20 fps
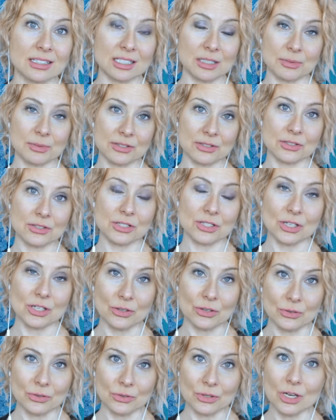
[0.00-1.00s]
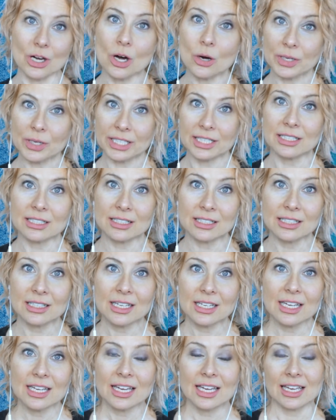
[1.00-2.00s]
keeps the show going
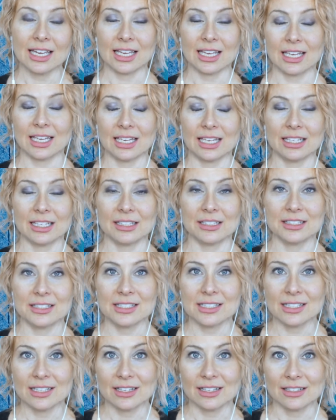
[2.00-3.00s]
and